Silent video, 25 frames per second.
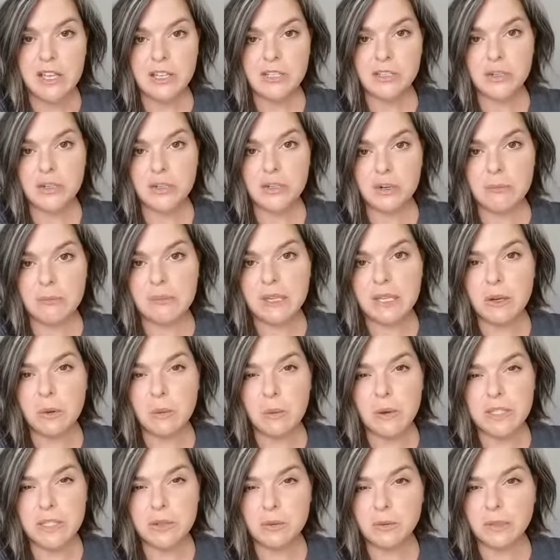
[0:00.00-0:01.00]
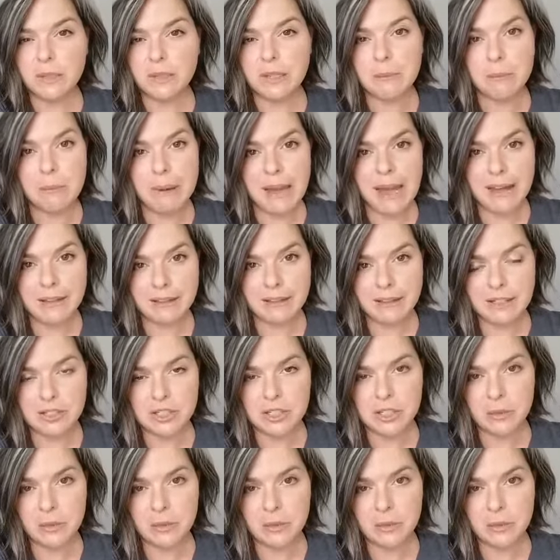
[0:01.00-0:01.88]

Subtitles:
So your meal wasn't really balanced.